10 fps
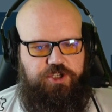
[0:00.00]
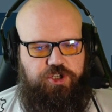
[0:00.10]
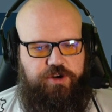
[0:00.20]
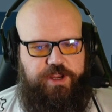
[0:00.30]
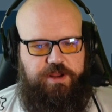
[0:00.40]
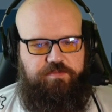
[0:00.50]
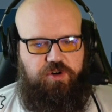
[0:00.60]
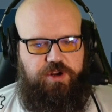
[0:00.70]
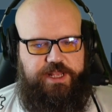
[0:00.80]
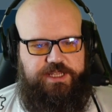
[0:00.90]
during a
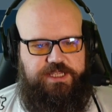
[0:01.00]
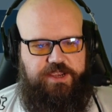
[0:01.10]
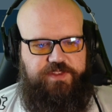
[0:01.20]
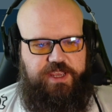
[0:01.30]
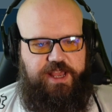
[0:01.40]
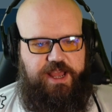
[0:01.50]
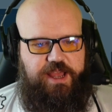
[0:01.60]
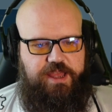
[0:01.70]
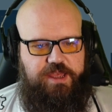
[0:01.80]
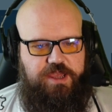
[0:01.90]
broadcast safety
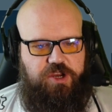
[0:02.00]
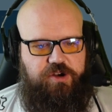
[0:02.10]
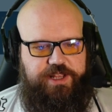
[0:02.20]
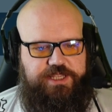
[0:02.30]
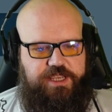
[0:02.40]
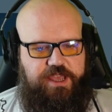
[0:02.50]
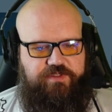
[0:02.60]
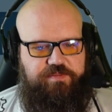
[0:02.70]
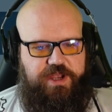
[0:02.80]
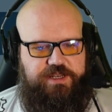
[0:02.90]
car. Corrected
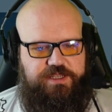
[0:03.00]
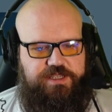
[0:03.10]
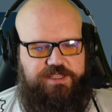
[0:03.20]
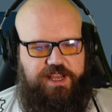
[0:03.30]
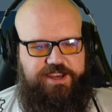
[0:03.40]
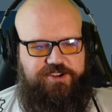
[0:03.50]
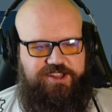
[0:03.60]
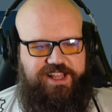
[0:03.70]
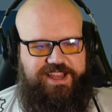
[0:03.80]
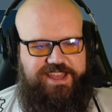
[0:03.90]
Kevin Magnussen's eye
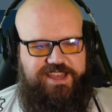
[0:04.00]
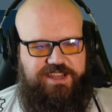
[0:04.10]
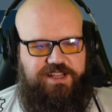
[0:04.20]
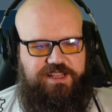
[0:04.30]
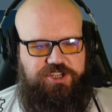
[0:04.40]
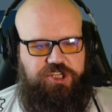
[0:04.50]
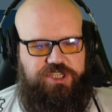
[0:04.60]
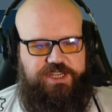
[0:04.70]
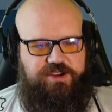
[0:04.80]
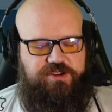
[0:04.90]
color.
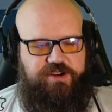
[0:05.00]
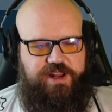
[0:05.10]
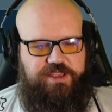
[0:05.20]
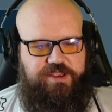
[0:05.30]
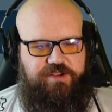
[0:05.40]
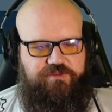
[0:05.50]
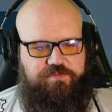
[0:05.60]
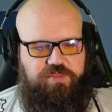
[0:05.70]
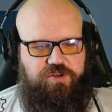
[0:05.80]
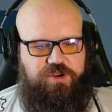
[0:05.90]
Collisions now correctly
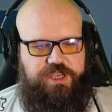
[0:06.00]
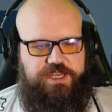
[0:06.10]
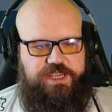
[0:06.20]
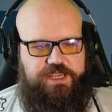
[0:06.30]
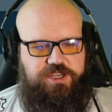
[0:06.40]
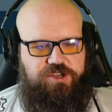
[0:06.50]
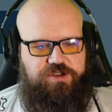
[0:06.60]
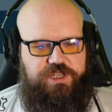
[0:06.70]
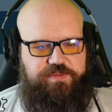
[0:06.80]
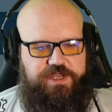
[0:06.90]
reported in
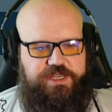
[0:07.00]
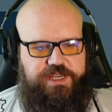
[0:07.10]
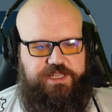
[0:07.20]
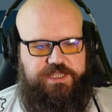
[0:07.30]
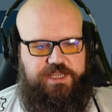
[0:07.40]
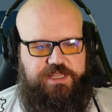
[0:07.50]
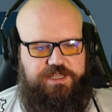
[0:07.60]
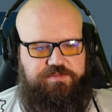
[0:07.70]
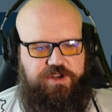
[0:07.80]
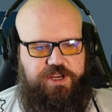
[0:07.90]
UDP data.
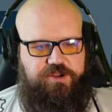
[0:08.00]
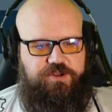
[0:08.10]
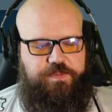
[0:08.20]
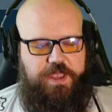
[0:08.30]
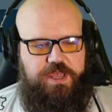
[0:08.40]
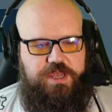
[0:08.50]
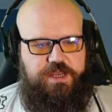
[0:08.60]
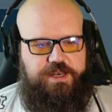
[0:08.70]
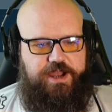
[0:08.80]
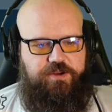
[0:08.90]
That's pretty cool.
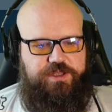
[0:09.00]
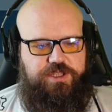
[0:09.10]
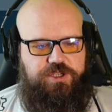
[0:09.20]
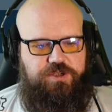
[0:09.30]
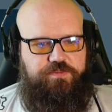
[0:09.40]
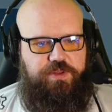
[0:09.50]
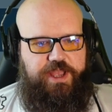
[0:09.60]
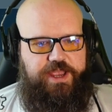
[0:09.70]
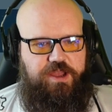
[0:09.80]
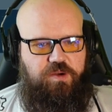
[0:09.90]
Now,
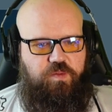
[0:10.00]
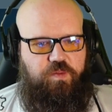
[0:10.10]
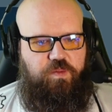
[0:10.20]
two-player